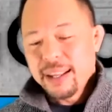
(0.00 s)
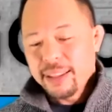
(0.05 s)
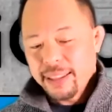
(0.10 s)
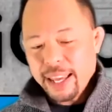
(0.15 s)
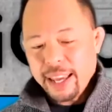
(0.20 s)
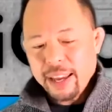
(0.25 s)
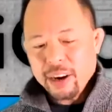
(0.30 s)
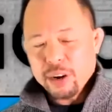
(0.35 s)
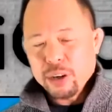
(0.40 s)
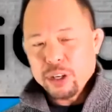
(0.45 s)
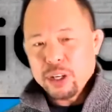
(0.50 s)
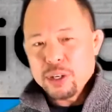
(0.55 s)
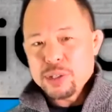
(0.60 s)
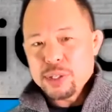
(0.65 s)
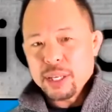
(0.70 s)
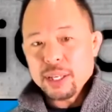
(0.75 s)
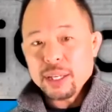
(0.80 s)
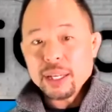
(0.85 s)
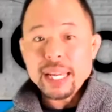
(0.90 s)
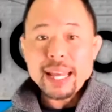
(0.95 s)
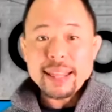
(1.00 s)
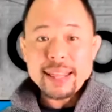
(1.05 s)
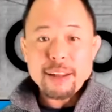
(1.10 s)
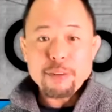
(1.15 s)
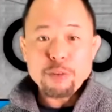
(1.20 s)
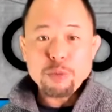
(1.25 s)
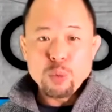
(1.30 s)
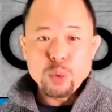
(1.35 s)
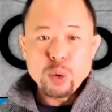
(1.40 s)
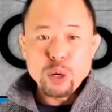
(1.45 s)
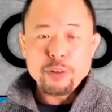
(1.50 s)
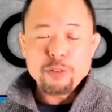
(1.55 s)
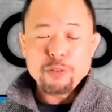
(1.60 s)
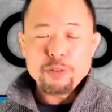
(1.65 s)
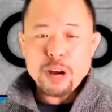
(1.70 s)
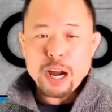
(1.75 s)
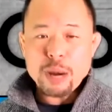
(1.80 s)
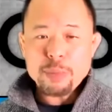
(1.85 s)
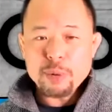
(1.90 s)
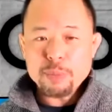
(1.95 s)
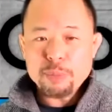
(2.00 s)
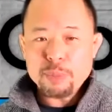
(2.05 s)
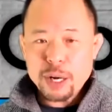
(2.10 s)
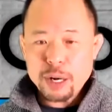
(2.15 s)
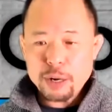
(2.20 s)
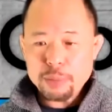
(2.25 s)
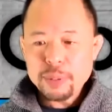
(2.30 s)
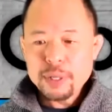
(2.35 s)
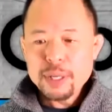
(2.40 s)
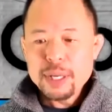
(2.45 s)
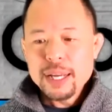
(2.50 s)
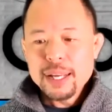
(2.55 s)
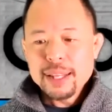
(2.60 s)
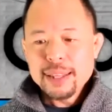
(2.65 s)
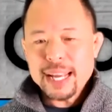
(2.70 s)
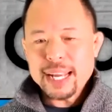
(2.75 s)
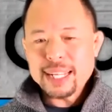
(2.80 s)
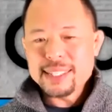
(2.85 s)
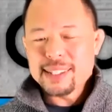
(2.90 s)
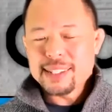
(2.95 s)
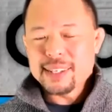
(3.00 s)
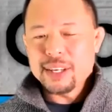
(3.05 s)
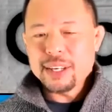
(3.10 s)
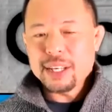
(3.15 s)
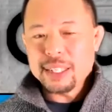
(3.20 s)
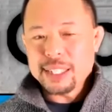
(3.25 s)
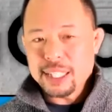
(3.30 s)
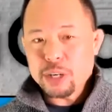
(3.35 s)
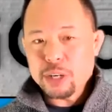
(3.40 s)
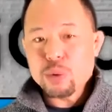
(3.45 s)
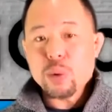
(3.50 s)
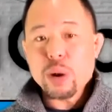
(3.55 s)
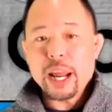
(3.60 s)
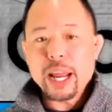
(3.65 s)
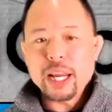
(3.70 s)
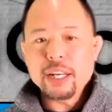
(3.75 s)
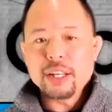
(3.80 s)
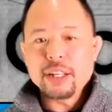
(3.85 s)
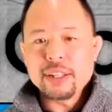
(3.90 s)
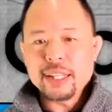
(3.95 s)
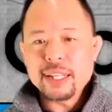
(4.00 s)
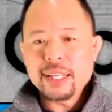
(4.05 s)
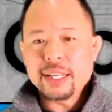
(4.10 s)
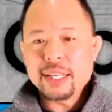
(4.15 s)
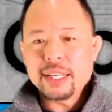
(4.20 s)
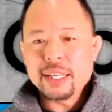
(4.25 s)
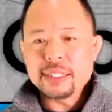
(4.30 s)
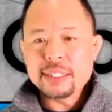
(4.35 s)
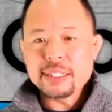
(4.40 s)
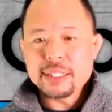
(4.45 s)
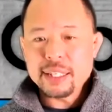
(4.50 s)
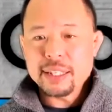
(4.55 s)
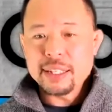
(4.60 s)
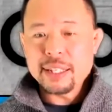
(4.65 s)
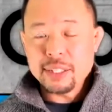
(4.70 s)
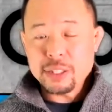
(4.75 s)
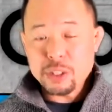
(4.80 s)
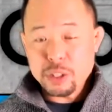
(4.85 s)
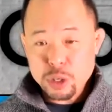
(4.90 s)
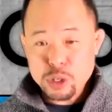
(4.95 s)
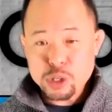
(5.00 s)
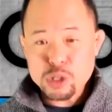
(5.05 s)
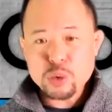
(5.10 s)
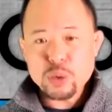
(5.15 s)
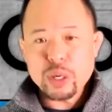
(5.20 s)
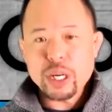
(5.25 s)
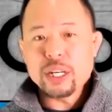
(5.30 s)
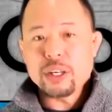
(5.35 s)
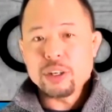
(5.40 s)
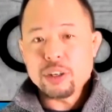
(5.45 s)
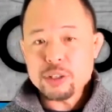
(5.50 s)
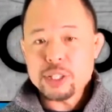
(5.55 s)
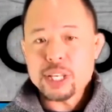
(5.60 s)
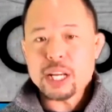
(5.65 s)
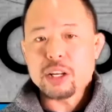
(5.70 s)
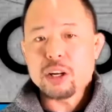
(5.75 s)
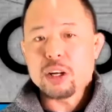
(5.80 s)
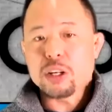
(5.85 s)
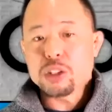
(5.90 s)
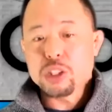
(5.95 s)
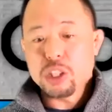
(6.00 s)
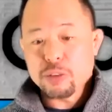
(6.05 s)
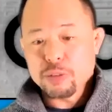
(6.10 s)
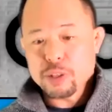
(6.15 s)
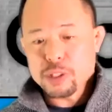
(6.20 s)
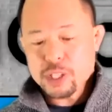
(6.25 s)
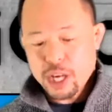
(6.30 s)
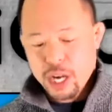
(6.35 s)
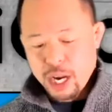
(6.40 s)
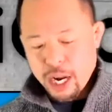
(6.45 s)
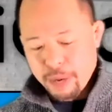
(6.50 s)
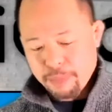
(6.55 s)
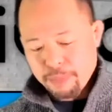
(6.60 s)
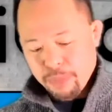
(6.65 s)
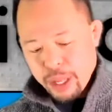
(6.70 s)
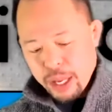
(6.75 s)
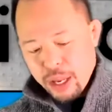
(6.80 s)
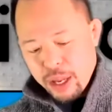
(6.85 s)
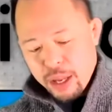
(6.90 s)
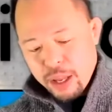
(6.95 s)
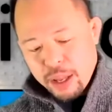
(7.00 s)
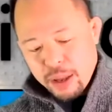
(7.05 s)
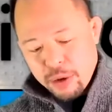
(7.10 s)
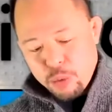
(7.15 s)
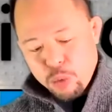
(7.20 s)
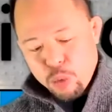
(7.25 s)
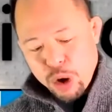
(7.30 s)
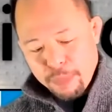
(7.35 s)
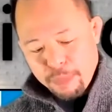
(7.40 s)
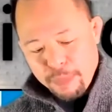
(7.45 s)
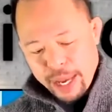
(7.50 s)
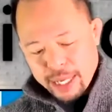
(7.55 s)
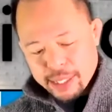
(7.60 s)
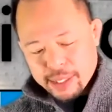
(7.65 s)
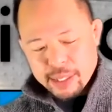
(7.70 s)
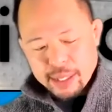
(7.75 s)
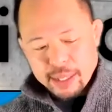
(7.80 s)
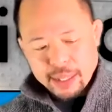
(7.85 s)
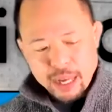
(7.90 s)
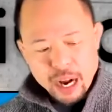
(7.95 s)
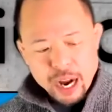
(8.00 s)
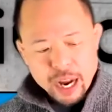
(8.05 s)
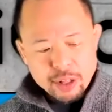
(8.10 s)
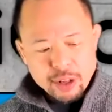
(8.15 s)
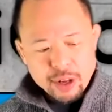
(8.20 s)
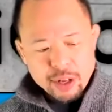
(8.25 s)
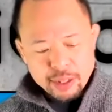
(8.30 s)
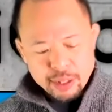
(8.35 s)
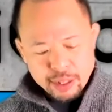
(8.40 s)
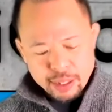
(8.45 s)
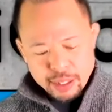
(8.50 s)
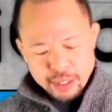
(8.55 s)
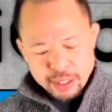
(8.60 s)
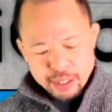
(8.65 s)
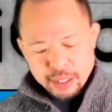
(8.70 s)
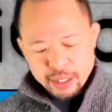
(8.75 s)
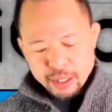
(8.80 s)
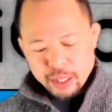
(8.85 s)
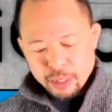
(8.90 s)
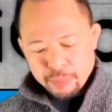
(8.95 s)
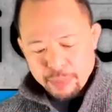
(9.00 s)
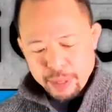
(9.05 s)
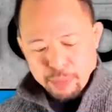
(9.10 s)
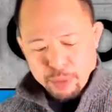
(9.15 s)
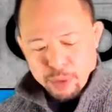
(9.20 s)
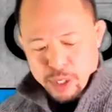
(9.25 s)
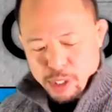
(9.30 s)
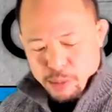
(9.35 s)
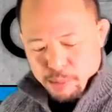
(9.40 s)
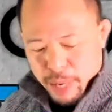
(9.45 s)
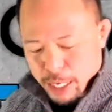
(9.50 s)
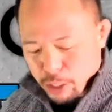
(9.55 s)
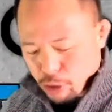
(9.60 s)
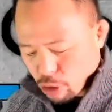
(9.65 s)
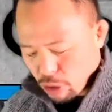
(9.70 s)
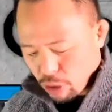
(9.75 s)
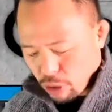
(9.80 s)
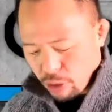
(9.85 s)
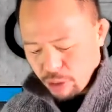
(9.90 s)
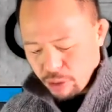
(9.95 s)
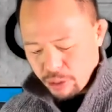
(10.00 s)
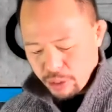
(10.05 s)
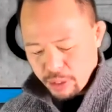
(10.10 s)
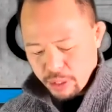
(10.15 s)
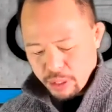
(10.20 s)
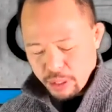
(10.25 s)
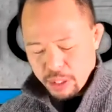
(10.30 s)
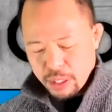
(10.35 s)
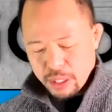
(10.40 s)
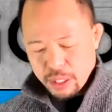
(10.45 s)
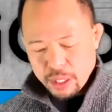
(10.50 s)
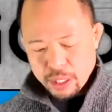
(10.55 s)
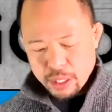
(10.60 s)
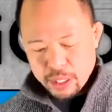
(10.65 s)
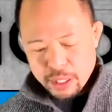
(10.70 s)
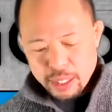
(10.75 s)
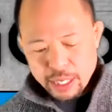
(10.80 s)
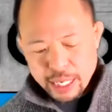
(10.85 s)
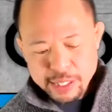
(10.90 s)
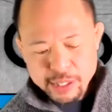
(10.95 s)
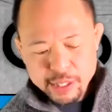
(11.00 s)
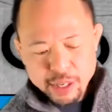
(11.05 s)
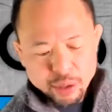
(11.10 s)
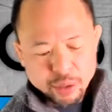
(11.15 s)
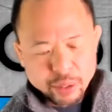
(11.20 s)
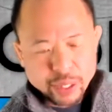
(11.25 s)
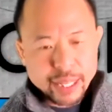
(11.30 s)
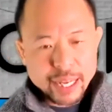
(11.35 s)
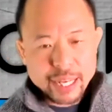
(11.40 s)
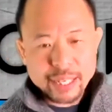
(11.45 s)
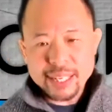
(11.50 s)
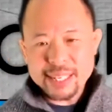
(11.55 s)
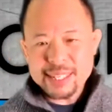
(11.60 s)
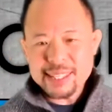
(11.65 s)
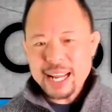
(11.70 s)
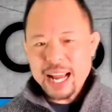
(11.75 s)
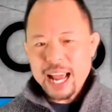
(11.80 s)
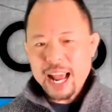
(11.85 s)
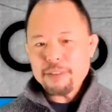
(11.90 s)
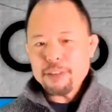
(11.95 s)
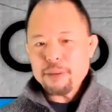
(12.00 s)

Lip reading: they are using, again, that wood fiber pulp that's going to degrade your screen or your technology over time. What makes the iCloth a little bit more special is not only that does it have